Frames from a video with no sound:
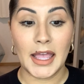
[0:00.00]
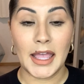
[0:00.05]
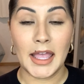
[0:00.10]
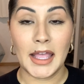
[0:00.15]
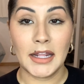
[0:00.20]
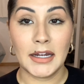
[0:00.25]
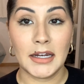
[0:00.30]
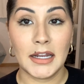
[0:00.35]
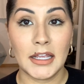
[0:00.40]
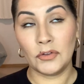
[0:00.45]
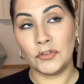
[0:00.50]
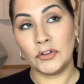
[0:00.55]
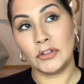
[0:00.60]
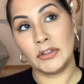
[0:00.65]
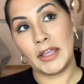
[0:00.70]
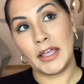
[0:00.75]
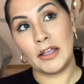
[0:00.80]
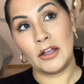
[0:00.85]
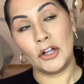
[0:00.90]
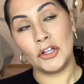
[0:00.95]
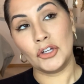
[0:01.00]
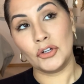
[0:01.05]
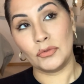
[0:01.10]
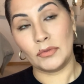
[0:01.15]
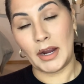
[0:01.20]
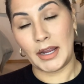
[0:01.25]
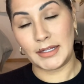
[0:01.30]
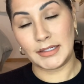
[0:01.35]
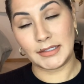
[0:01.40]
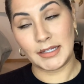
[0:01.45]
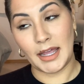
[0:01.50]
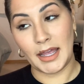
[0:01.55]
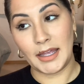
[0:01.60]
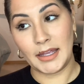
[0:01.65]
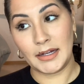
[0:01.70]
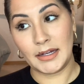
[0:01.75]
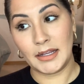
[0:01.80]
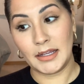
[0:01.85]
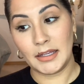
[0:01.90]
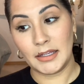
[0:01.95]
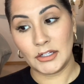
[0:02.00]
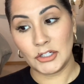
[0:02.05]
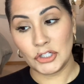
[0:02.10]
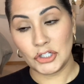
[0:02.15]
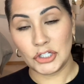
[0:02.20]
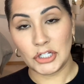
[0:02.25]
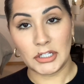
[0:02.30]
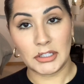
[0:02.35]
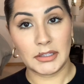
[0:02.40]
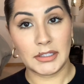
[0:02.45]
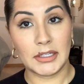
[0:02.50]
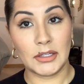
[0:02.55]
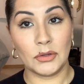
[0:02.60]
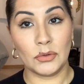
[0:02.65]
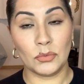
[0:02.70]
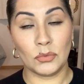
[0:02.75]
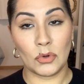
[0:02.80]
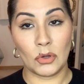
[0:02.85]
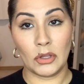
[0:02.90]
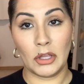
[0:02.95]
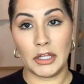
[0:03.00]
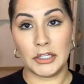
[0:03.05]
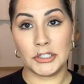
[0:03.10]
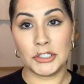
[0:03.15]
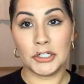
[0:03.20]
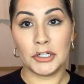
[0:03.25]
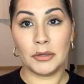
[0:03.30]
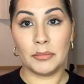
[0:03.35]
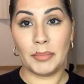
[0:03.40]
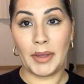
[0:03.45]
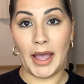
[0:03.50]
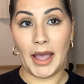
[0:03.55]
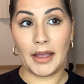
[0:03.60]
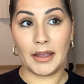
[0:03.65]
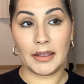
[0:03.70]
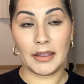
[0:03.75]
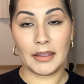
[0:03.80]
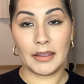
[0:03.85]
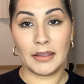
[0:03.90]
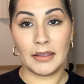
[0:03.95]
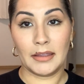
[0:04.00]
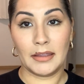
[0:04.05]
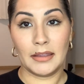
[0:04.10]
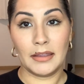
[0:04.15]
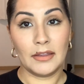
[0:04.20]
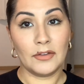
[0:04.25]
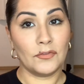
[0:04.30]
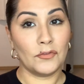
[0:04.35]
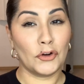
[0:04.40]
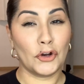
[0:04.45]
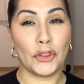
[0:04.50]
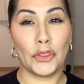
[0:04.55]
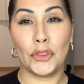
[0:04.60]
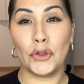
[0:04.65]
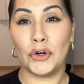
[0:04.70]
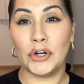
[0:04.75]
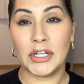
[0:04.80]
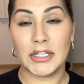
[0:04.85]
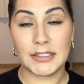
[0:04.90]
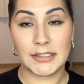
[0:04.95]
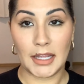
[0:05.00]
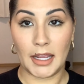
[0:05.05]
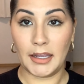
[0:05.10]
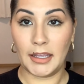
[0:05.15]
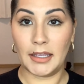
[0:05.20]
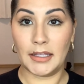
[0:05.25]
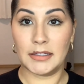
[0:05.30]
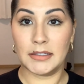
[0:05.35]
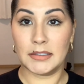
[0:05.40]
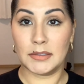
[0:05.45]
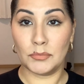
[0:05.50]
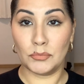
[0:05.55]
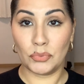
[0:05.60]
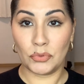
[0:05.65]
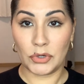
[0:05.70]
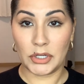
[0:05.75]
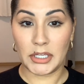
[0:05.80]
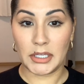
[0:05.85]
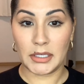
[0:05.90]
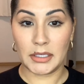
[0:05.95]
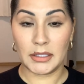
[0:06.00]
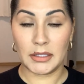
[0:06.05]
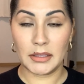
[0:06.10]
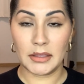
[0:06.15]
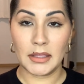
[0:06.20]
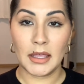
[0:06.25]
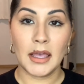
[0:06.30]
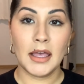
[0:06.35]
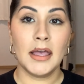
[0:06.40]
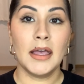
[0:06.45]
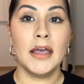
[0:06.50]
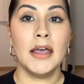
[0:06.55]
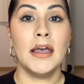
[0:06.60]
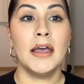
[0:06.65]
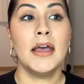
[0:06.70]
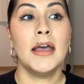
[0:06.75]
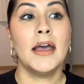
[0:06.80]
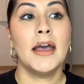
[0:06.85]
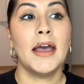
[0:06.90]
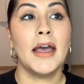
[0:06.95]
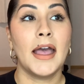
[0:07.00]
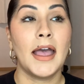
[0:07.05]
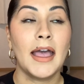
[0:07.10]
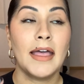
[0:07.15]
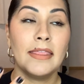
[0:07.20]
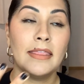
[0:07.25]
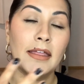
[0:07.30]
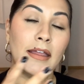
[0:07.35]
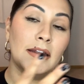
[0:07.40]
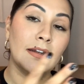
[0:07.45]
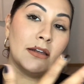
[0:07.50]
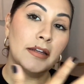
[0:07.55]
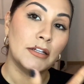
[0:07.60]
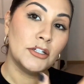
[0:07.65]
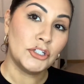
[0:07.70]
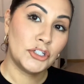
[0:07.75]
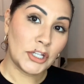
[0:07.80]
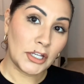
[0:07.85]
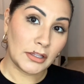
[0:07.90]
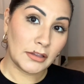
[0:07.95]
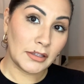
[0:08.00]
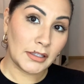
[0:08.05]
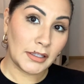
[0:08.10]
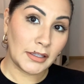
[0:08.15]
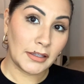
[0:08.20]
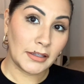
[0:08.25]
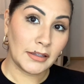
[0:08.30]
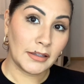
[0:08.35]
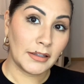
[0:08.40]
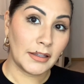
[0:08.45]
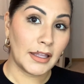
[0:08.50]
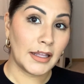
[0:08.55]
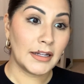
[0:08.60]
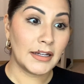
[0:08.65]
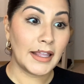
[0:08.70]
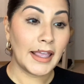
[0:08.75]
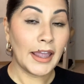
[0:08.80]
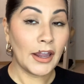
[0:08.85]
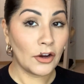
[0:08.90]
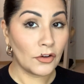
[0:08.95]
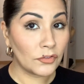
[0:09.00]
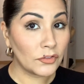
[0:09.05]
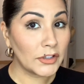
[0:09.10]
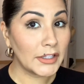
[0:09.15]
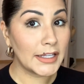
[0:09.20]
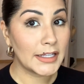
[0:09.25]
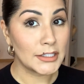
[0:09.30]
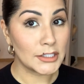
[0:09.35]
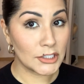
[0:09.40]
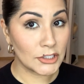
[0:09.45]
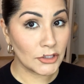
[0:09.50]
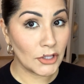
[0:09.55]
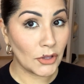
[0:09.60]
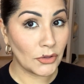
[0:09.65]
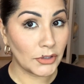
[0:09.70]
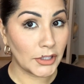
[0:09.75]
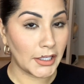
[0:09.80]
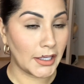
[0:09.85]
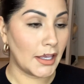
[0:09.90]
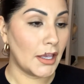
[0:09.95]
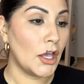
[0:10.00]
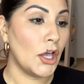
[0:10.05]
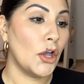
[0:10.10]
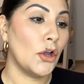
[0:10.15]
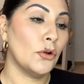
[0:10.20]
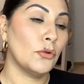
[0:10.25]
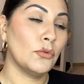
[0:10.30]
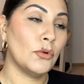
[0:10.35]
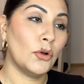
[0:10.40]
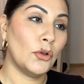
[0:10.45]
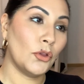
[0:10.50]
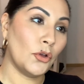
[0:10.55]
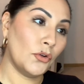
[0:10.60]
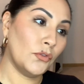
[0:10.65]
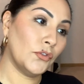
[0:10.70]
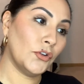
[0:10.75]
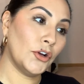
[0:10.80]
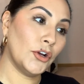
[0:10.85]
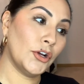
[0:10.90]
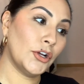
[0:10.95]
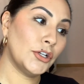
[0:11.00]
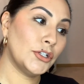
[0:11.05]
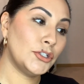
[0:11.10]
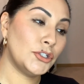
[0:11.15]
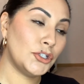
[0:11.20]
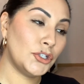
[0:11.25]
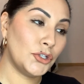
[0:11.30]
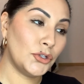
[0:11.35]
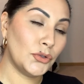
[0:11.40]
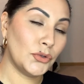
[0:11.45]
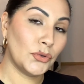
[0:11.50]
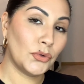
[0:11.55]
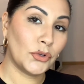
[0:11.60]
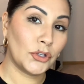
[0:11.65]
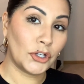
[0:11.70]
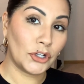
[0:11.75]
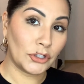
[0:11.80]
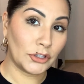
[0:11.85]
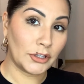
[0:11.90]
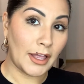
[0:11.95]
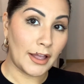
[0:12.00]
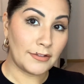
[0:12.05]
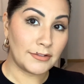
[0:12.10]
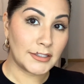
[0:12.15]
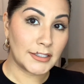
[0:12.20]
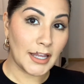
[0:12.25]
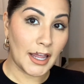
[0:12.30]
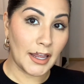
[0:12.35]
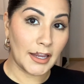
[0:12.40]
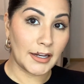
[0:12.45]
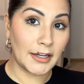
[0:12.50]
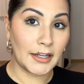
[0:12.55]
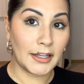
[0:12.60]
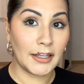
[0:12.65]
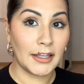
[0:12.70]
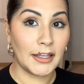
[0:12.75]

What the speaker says: And if you're laying on your right side, gently roll onto your back for 30 seconds. Breathe, and then gently and carefully and slowly roll over to your left side,